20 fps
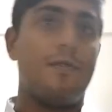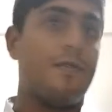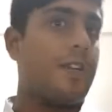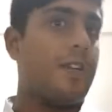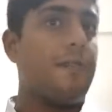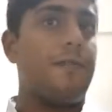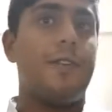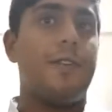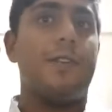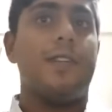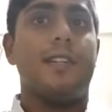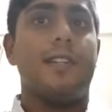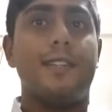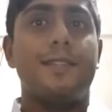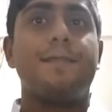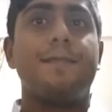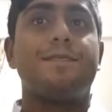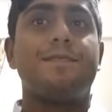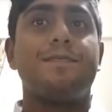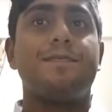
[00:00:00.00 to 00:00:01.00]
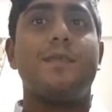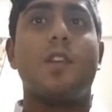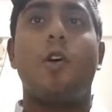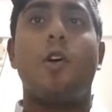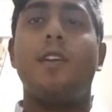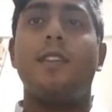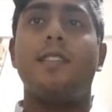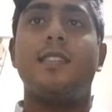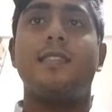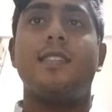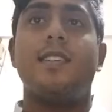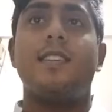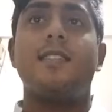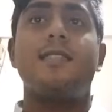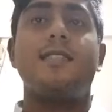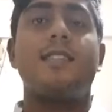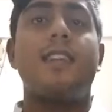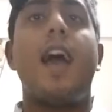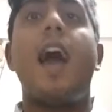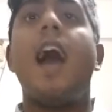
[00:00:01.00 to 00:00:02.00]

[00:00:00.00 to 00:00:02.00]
refuel it, or in the sense,